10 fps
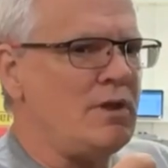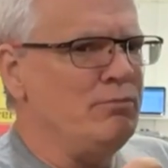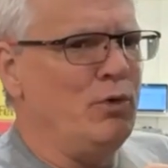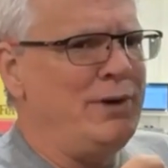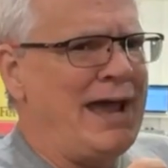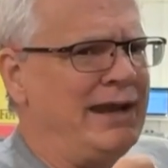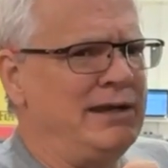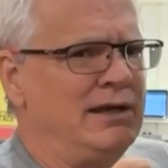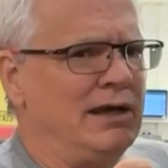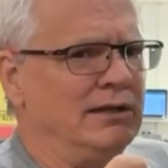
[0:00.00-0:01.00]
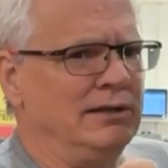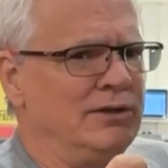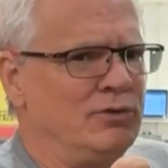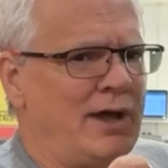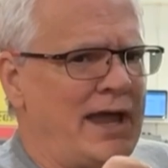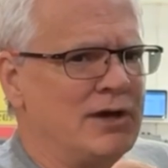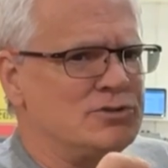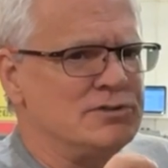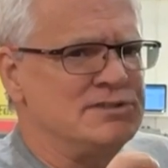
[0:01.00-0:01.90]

but we added a little extra